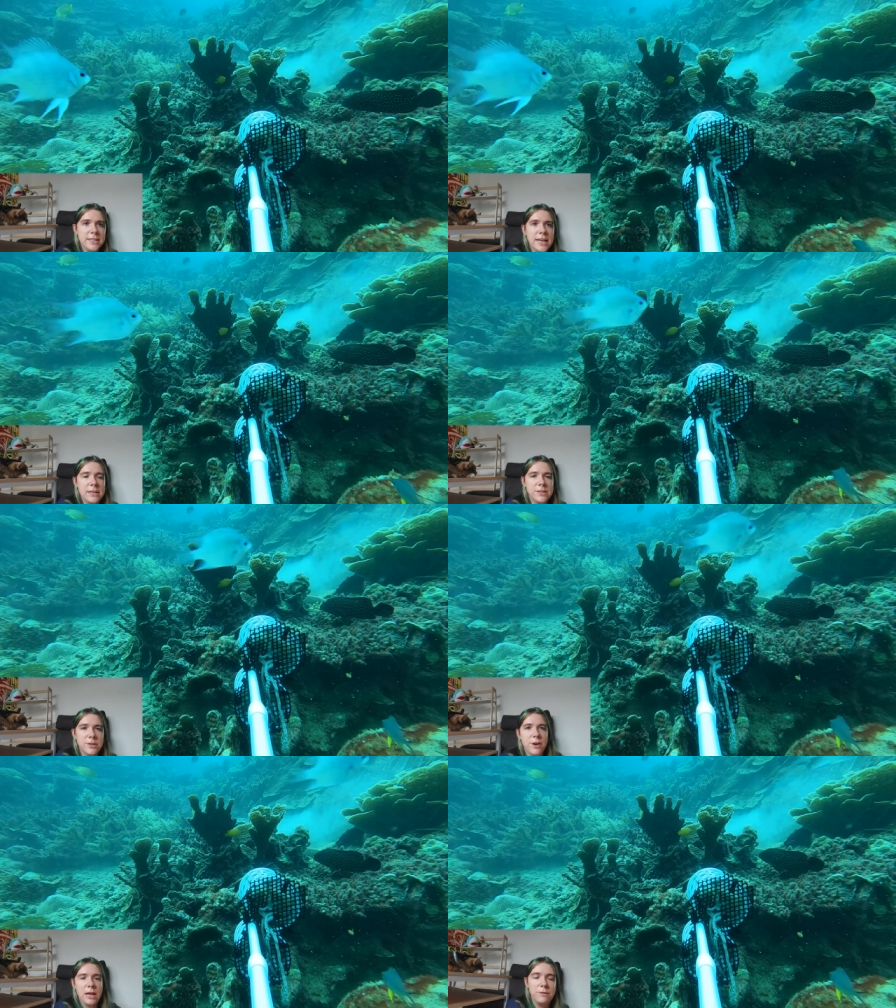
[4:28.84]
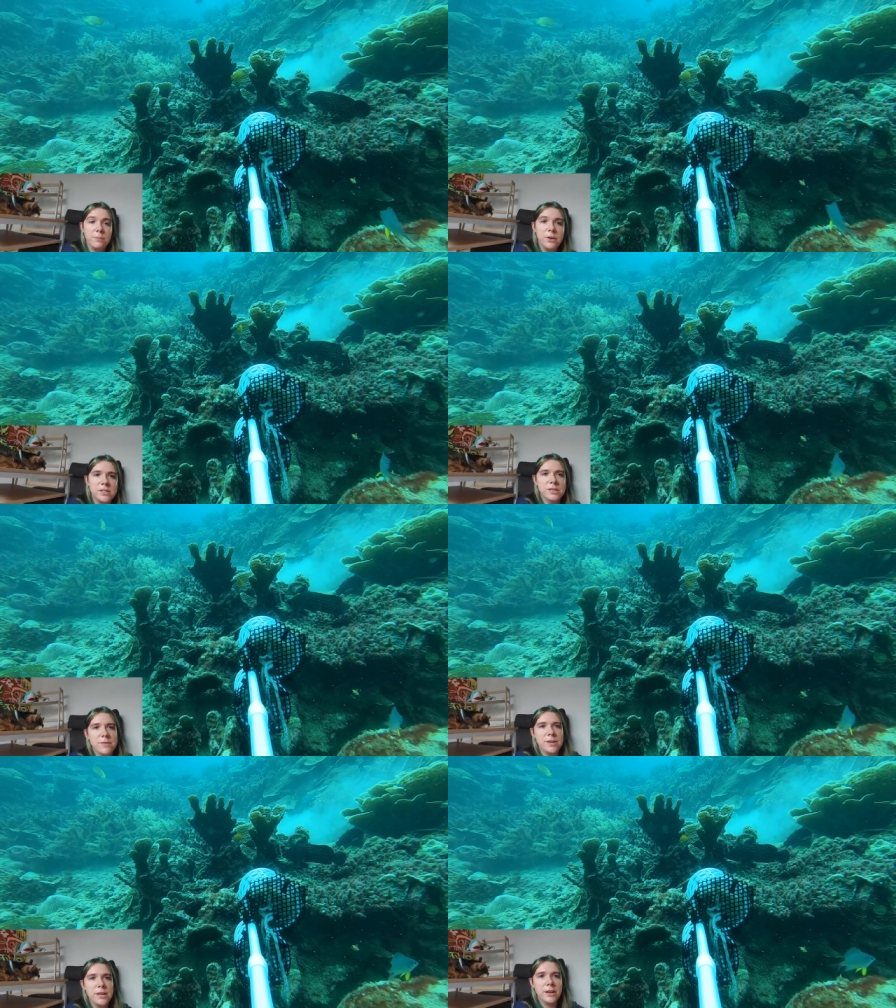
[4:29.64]
down to the ground for most of the
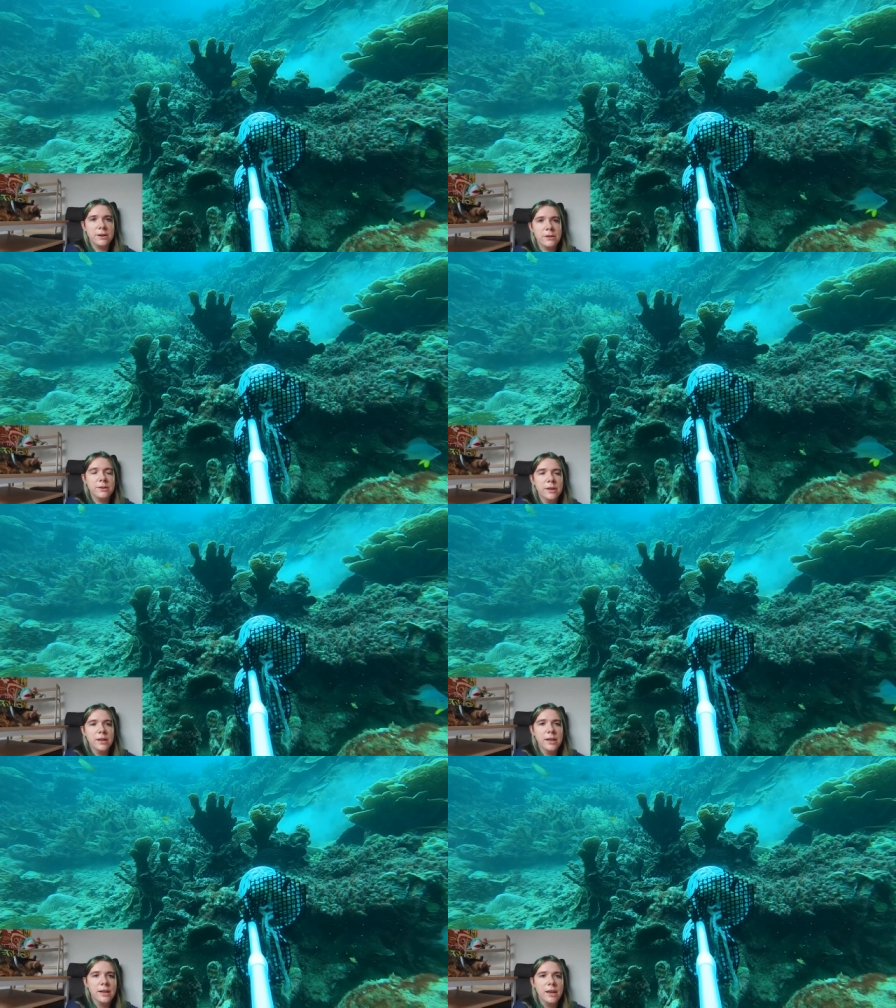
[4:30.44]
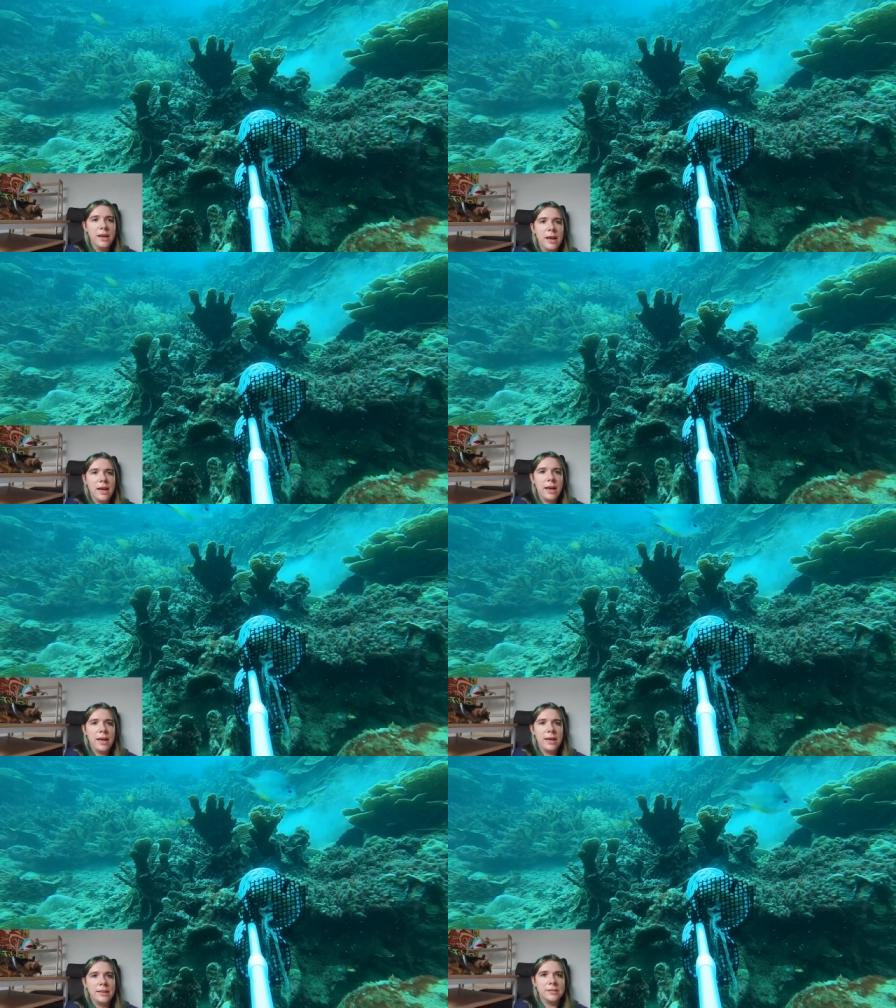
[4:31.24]
video.
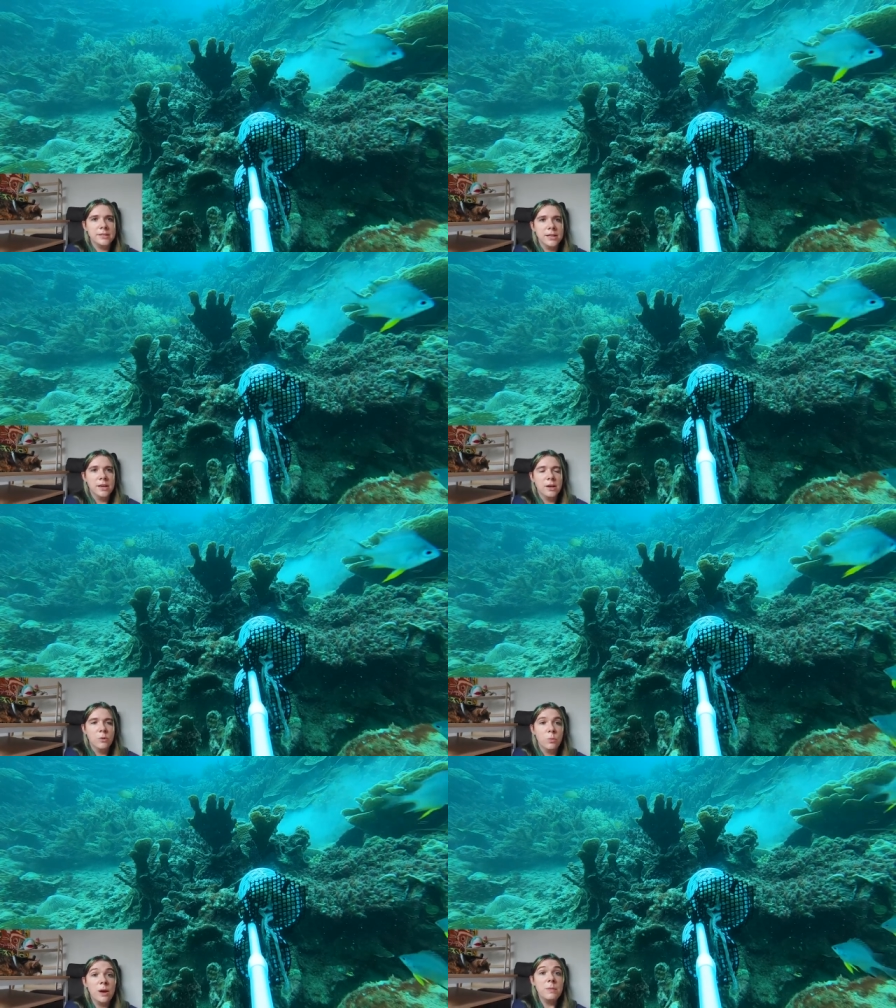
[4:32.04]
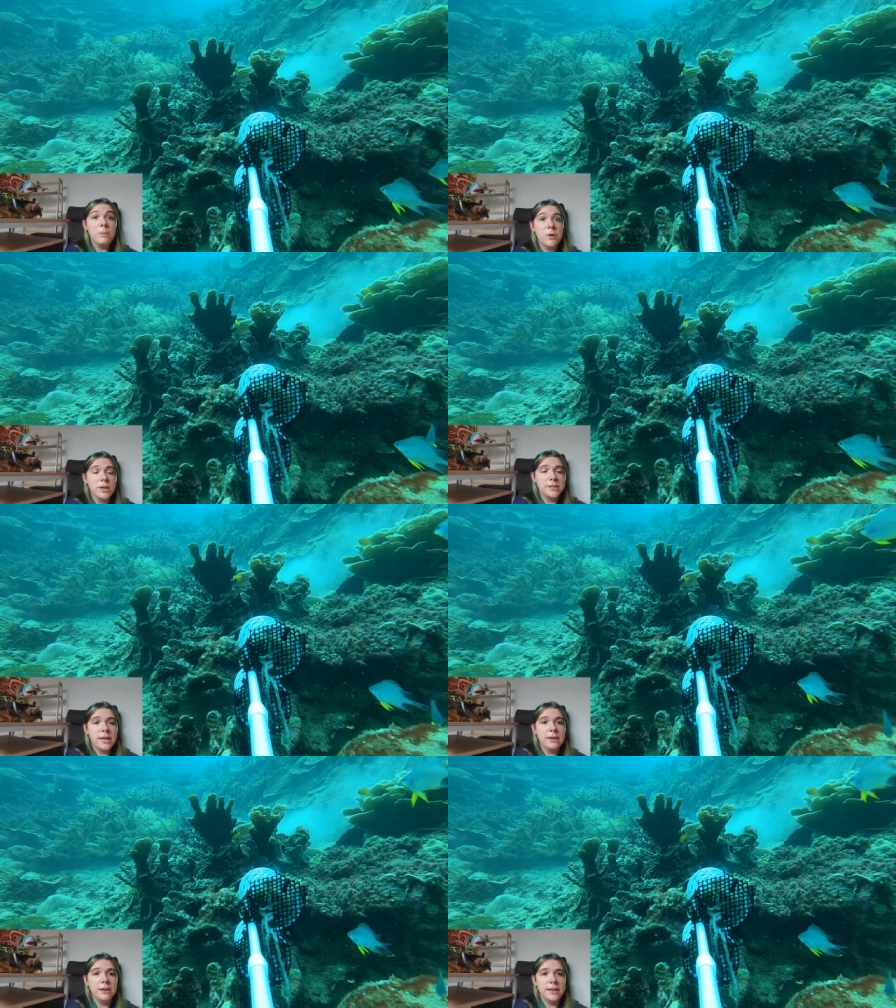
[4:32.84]
And when we put it
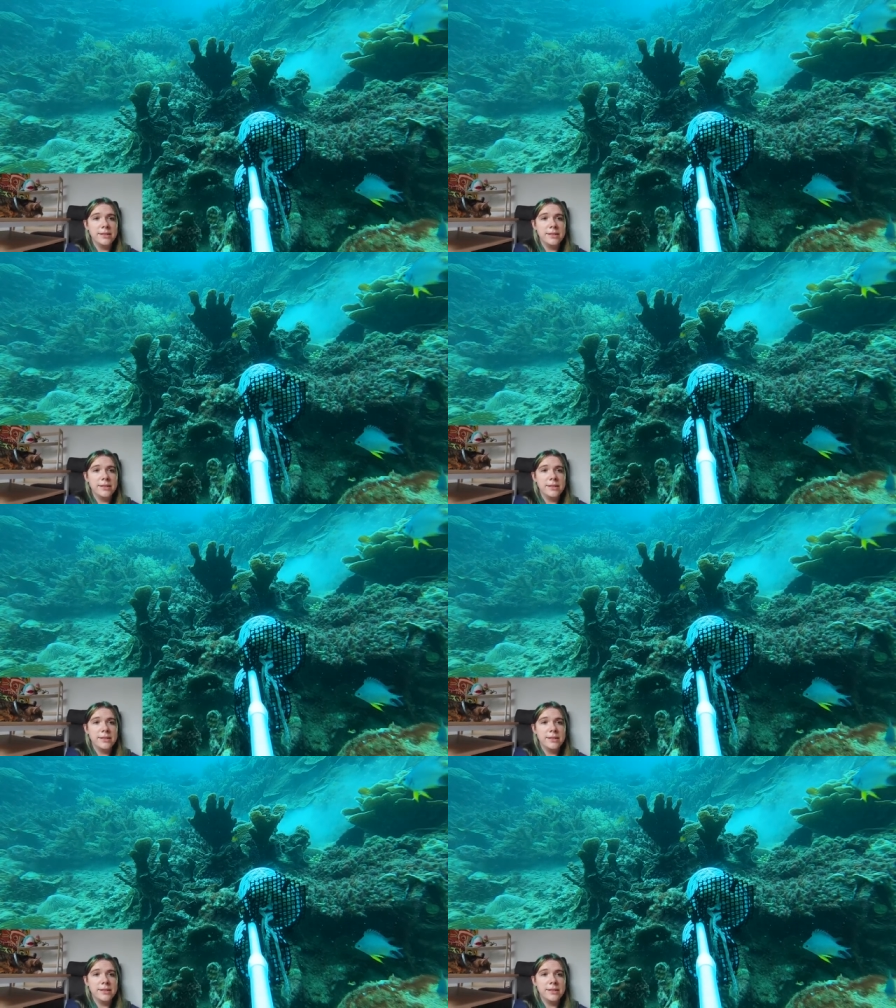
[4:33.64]
down, I